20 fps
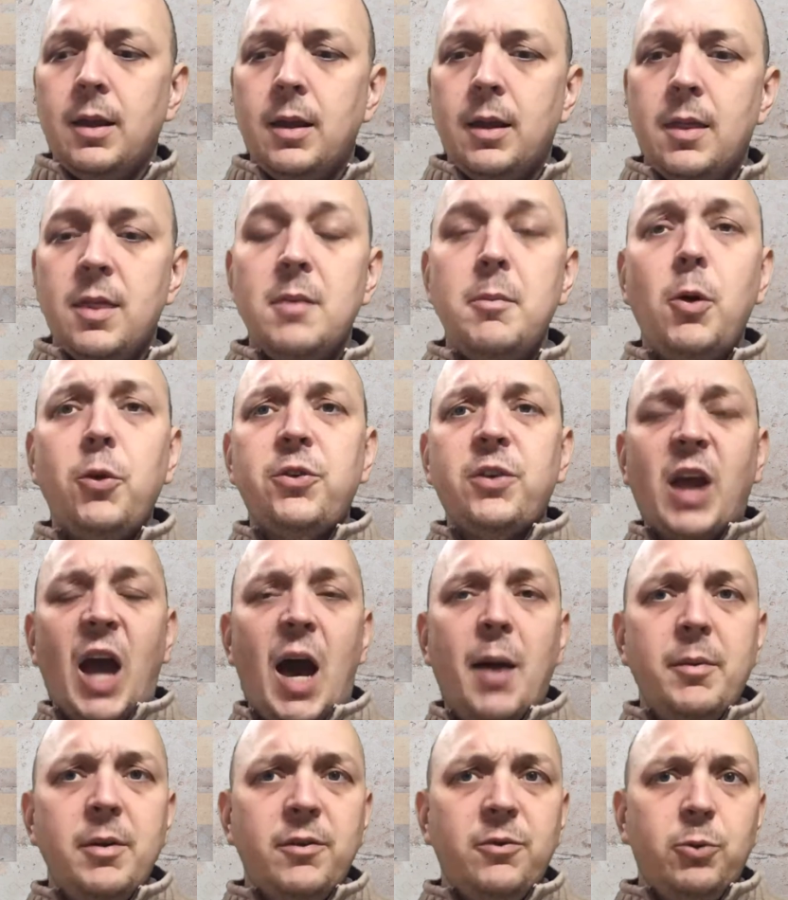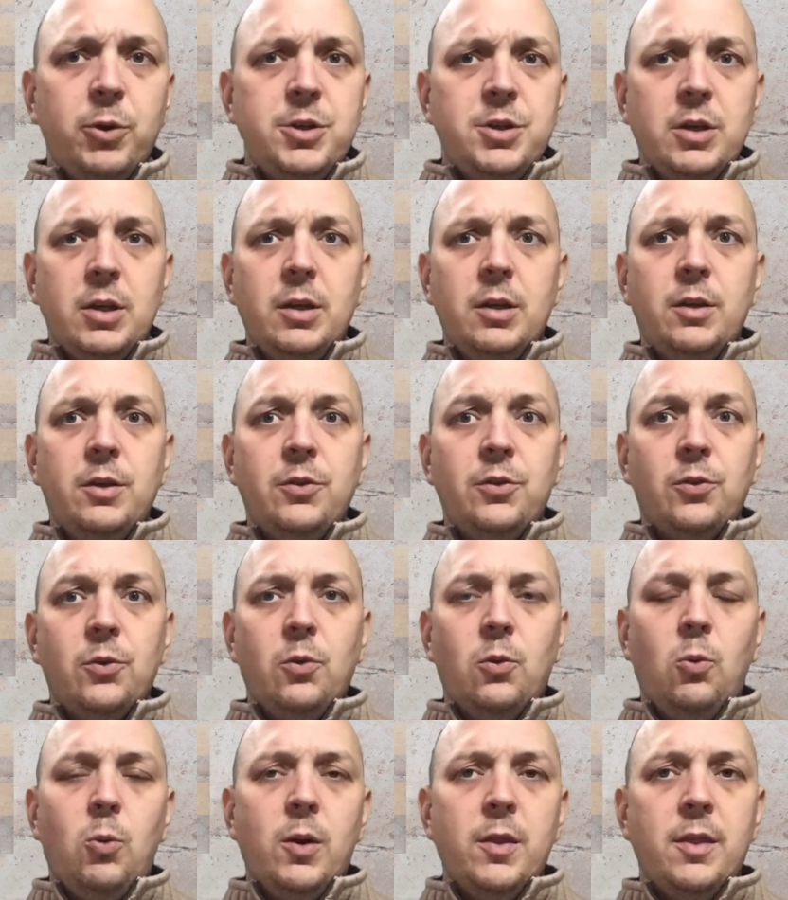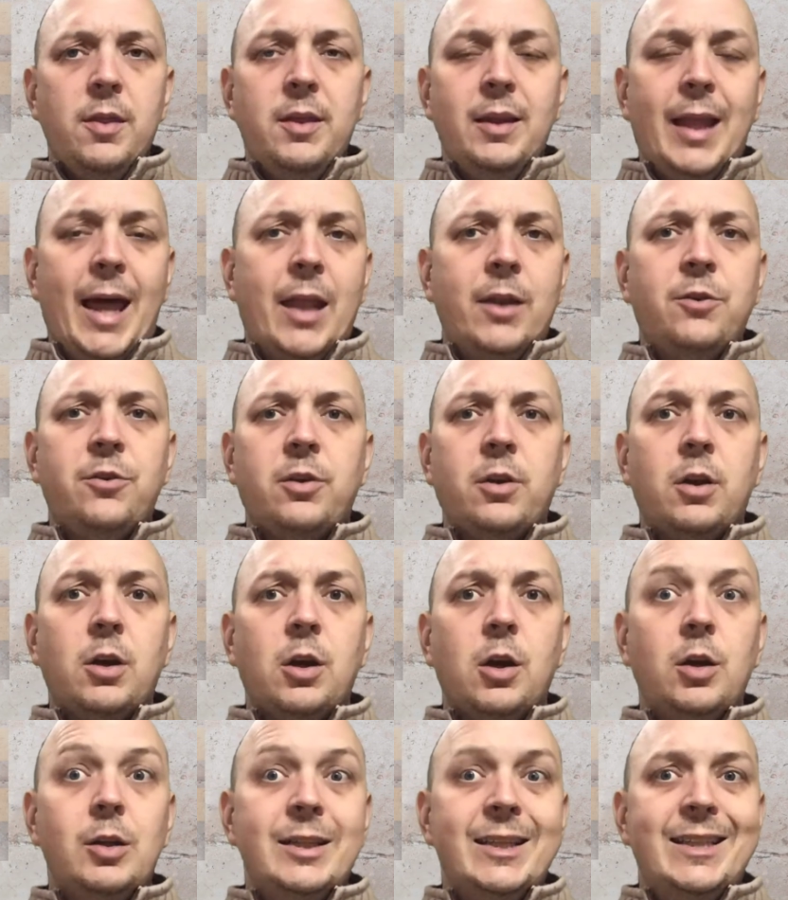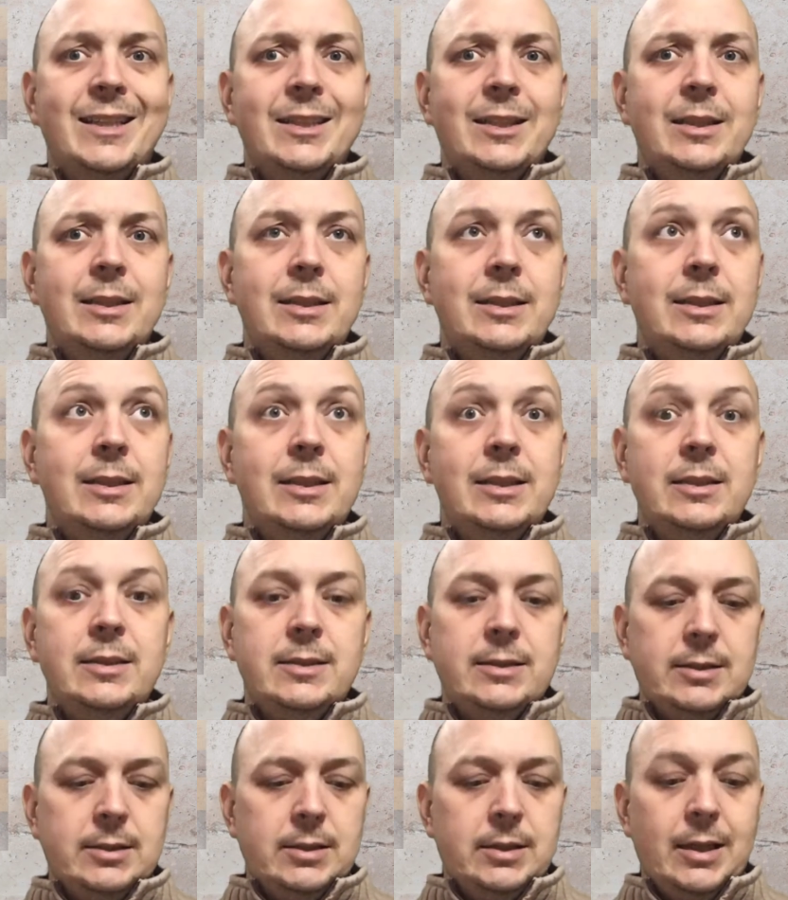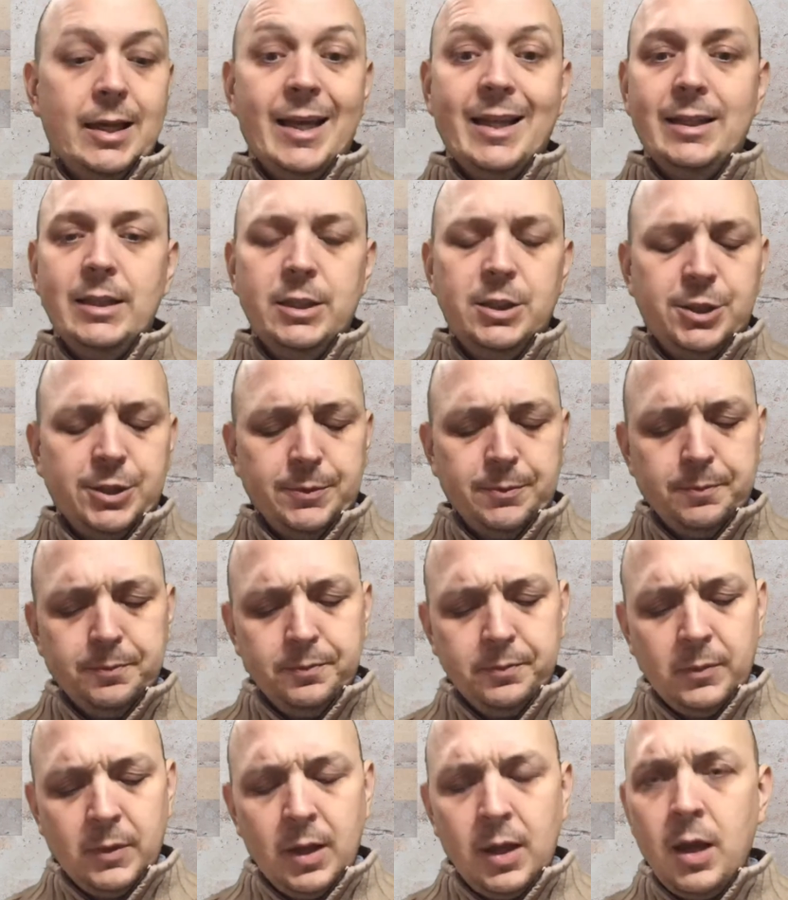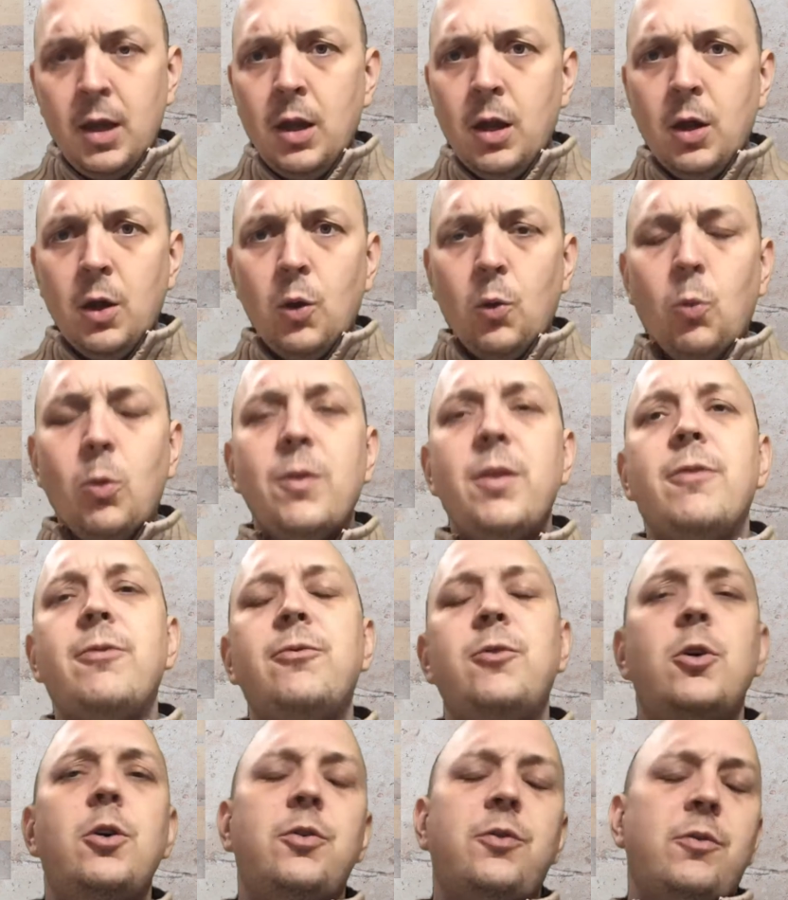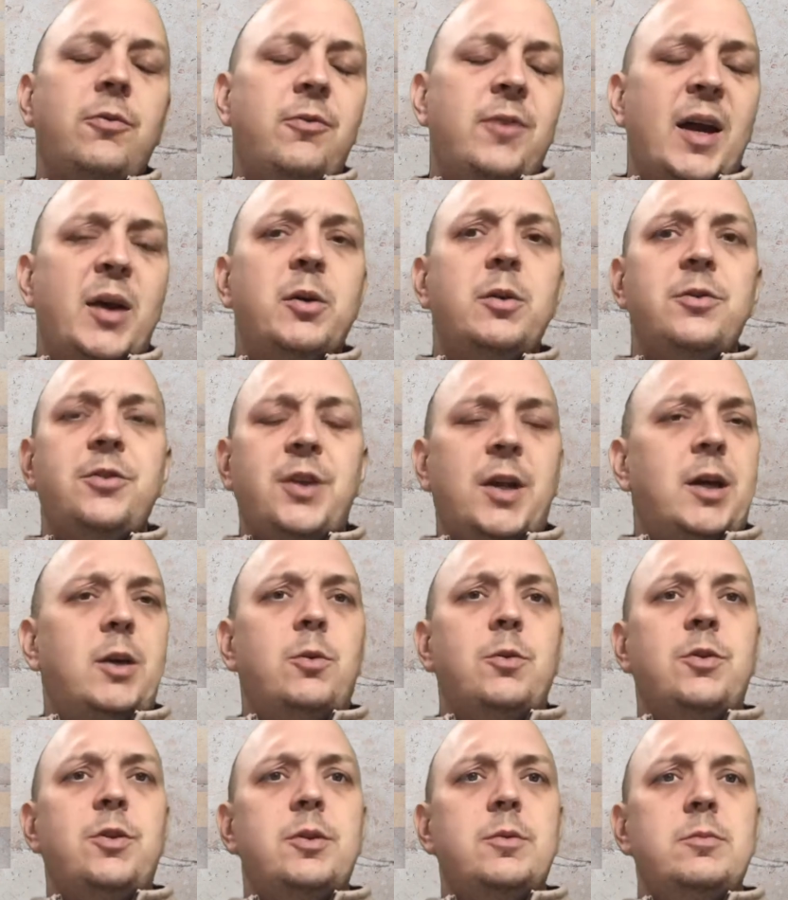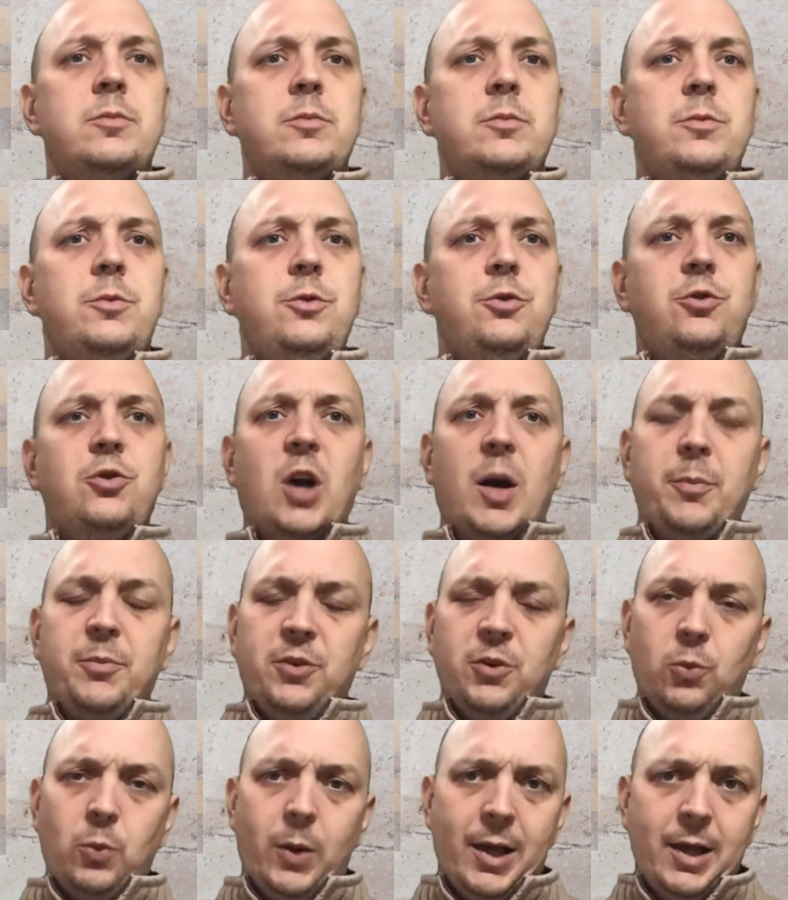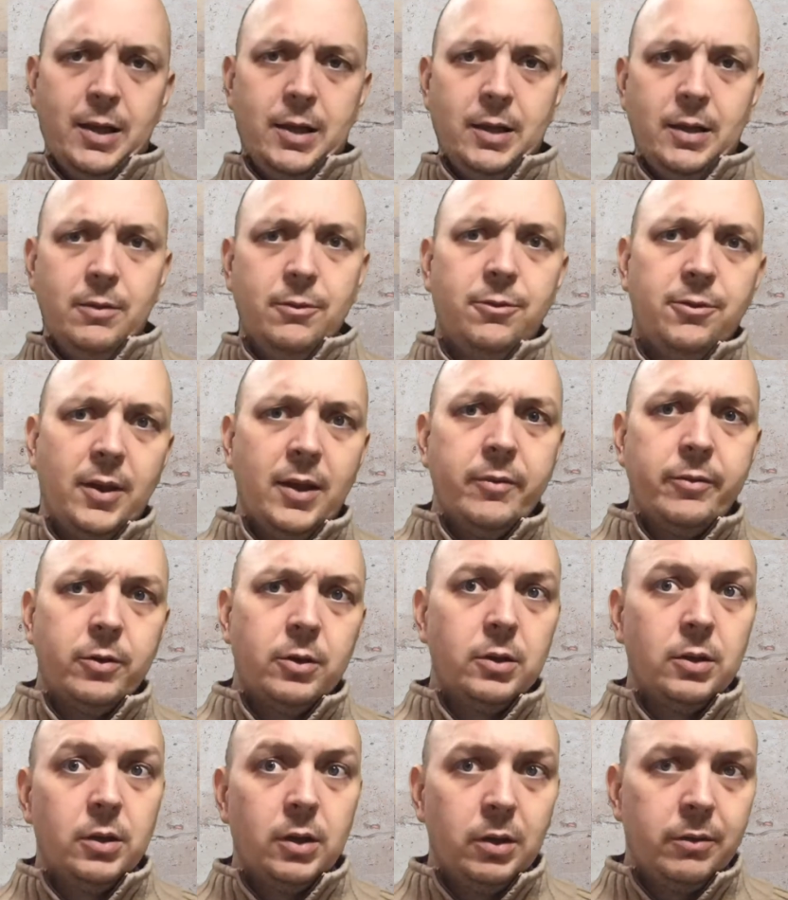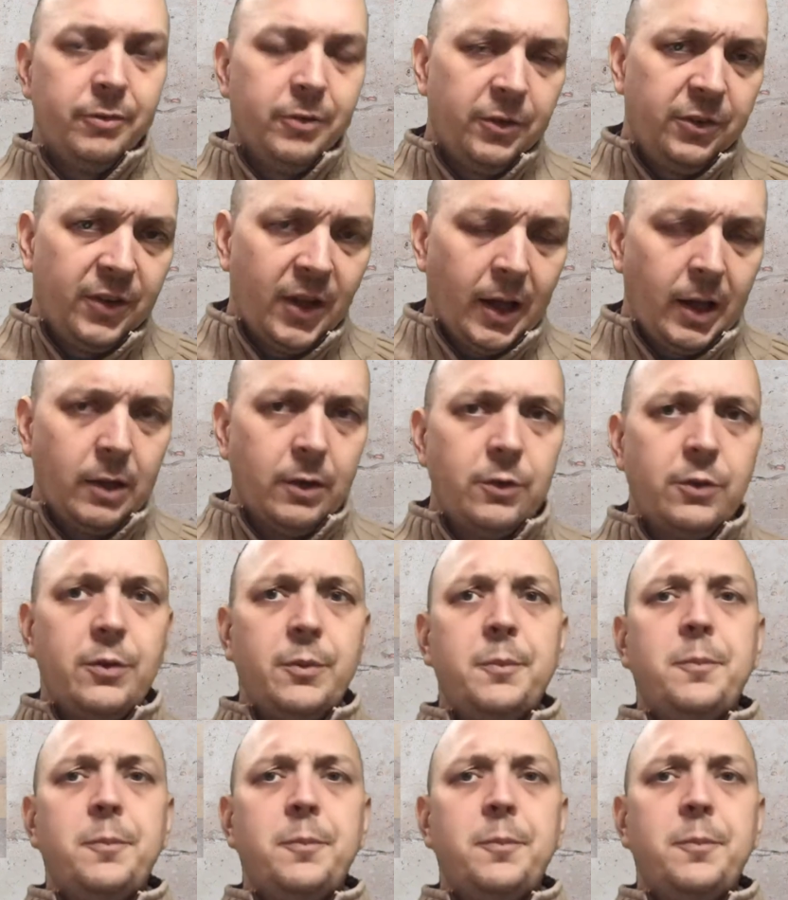The most common of which is what the Latins are going to call elision, where the first vowel sound drops away in favor of the second.